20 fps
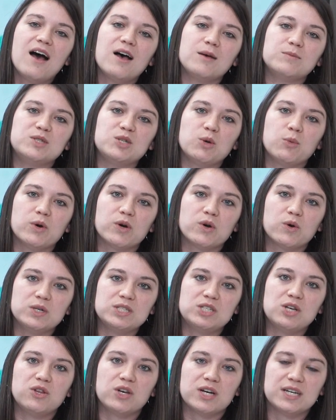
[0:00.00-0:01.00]
So we're
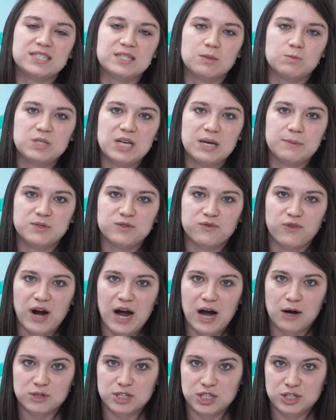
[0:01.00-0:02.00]
going to look at some tips for
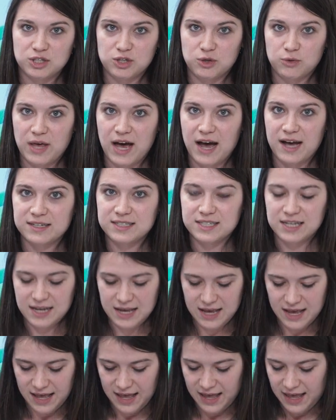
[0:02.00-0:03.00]
how to do that
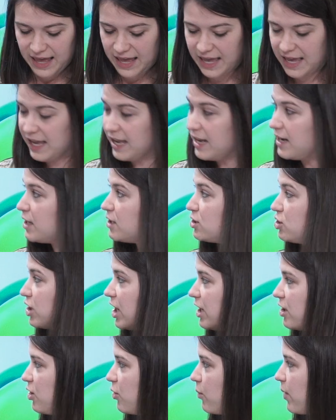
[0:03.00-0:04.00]
in
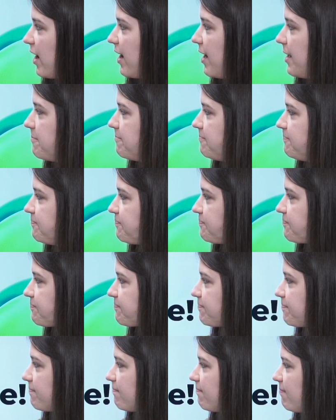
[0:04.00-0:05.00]
January.
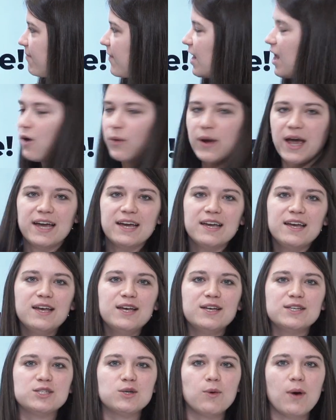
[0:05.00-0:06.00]
Okay,
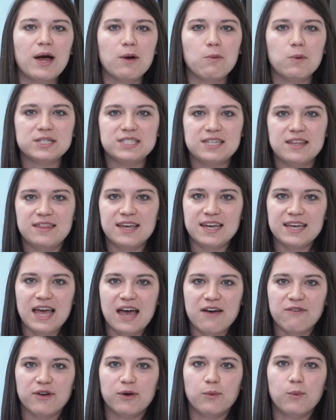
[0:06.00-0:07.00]
so I want to thank
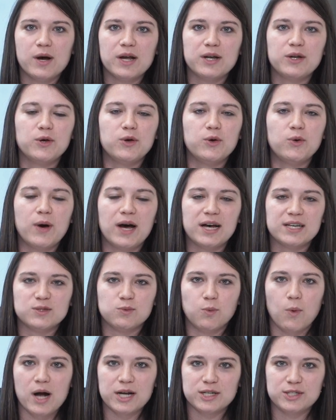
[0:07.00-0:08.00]
everyone who
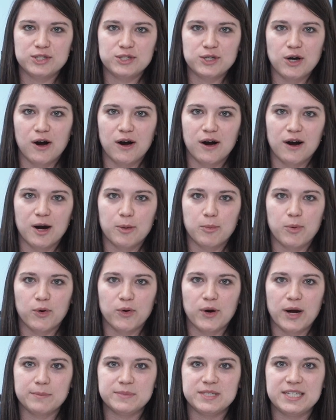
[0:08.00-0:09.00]
has watched our
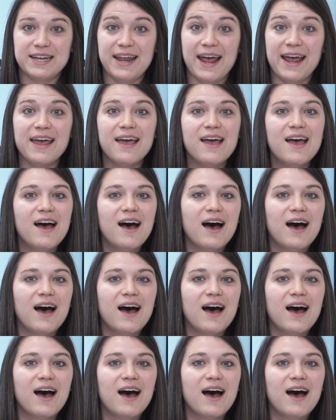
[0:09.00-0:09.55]
program today.